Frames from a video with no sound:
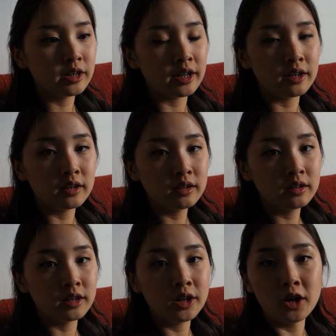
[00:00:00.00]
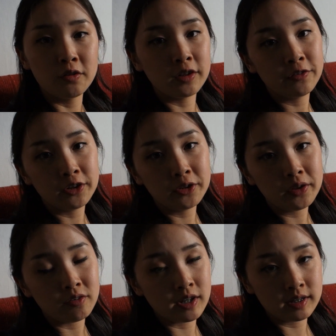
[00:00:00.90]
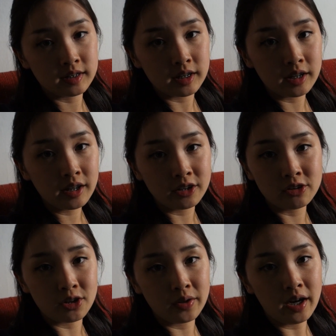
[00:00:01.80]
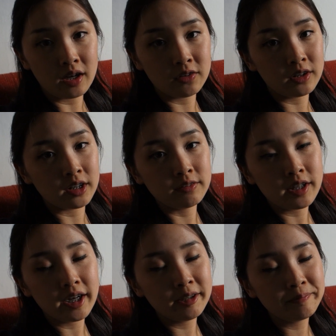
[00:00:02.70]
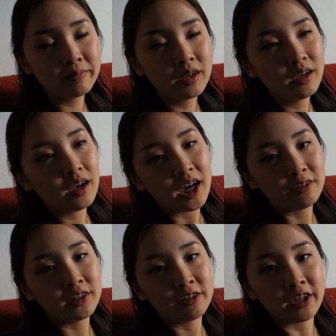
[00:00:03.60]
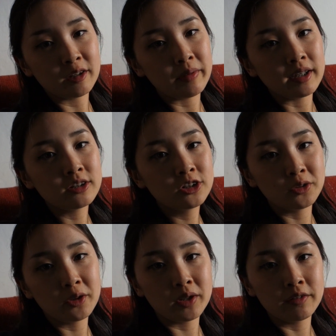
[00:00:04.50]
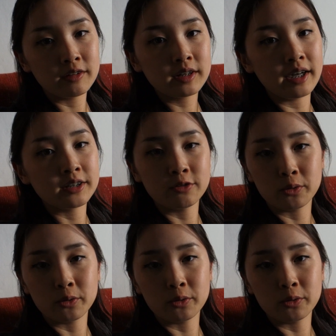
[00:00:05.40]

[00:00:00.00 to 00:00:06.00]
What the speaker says: get a good overview of a city and you don't have a lot of time, I really recommend doing one of those kinds of